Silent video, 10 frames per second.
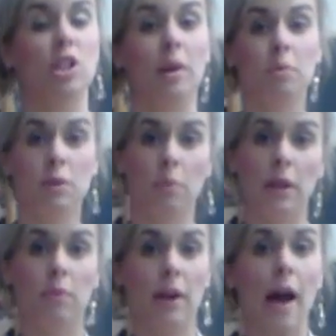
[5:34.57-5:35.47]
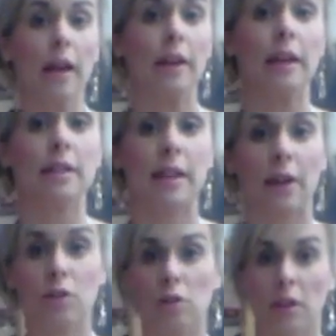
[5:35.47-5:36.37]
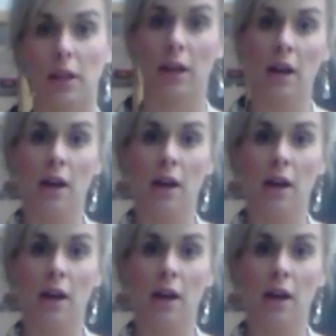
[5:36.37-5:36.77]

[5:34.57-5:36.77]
chips. But in reality, it's actually